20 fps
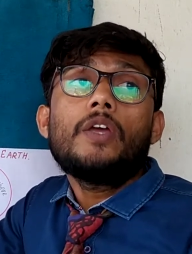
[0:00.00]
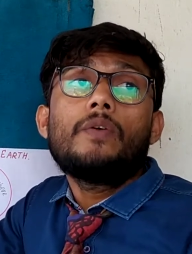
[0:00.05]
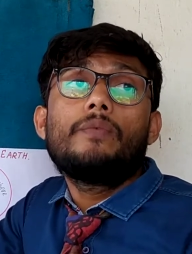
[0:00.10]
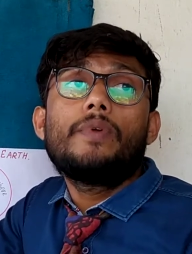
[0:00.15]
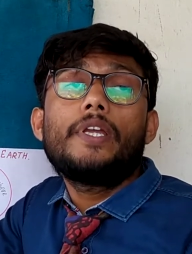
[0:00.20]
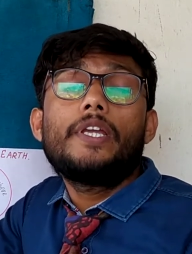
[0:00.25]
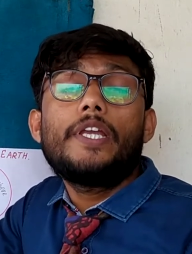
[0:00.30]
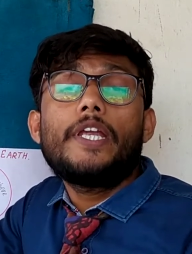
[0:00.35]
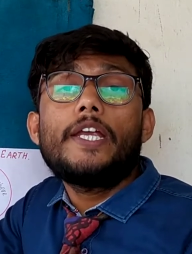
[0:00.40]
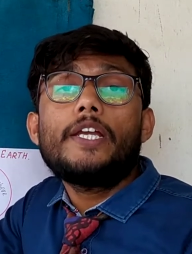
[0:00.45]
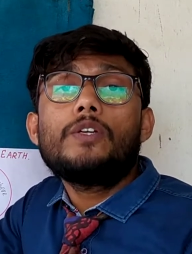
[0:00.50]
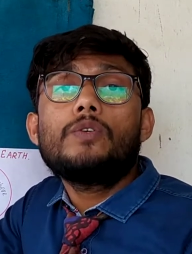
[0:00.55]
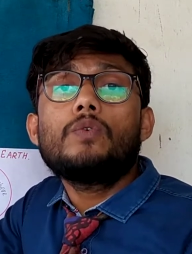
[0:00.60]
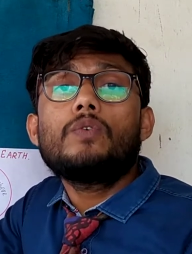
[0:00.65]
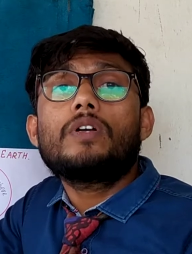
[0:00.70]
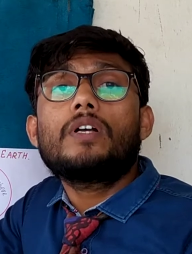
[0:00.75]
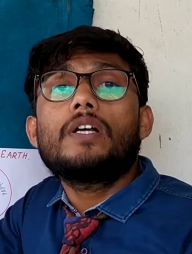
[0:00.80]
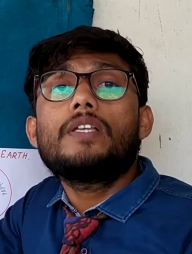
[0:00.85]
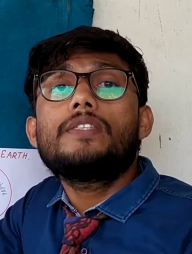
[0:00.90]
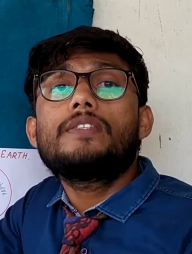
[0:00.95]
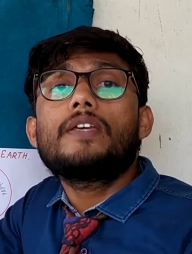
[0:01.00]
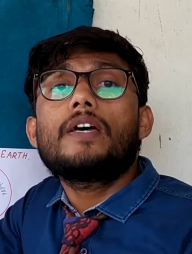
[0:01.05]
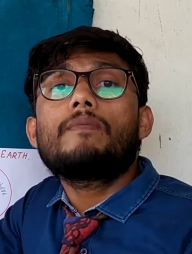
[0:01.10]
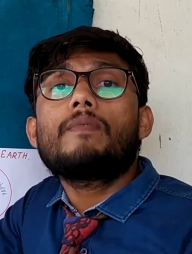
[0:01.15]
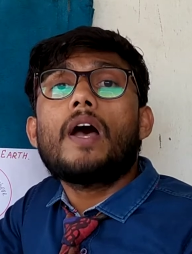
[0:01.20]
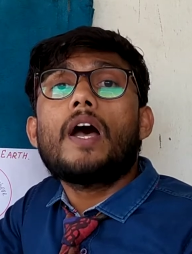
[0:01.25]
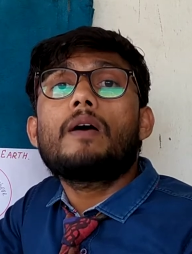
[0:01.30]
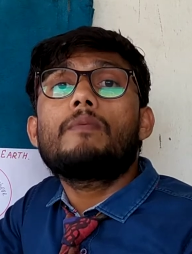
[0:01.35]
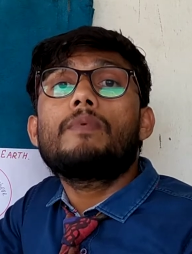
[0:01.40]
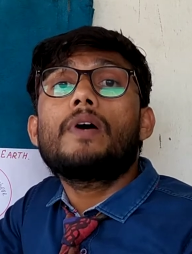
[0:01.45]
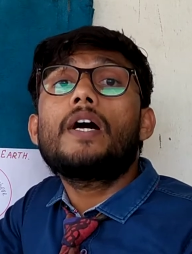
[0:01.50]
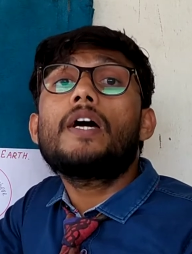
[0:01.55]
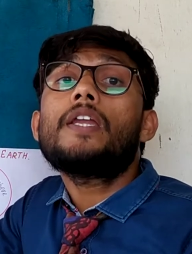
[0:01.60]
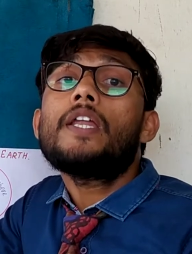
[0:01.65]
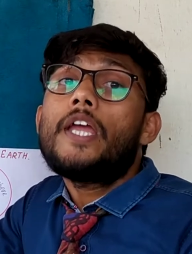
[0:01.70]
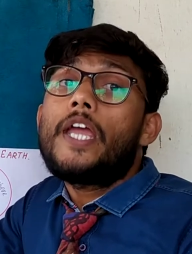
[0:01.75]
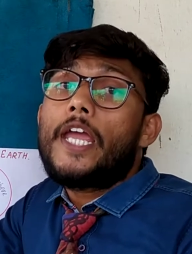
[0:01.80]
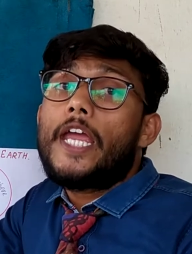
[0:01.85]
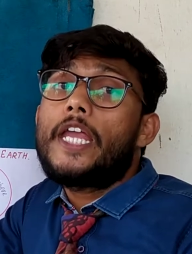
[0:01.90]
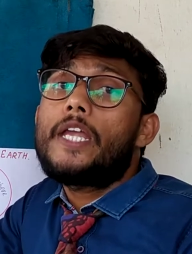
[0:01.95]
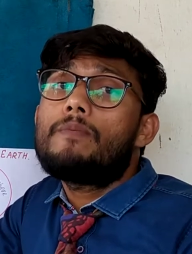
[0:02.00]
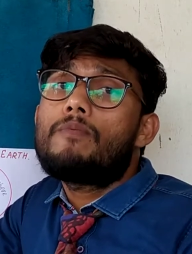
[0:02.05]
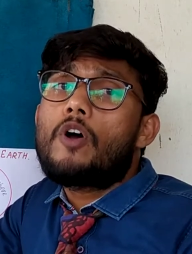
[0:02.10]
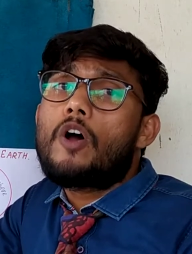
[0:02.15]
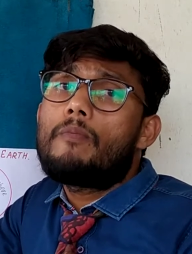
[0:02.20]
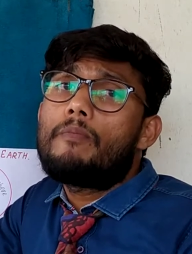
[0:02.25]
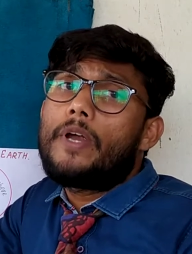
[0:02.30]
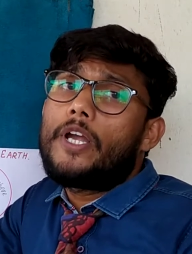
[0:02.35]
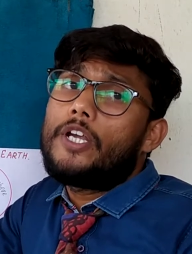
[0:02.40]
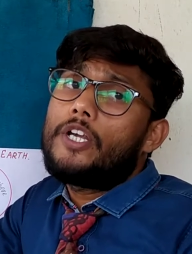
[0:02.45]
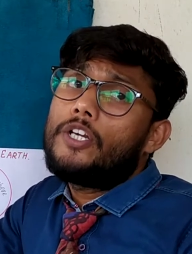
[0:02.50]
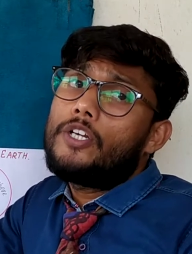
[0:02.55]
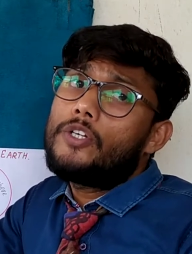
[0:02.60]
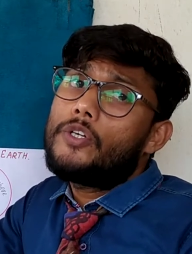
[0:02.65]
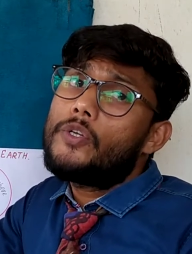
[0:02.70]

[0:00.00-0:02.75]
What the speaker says: We need to conserve our environment.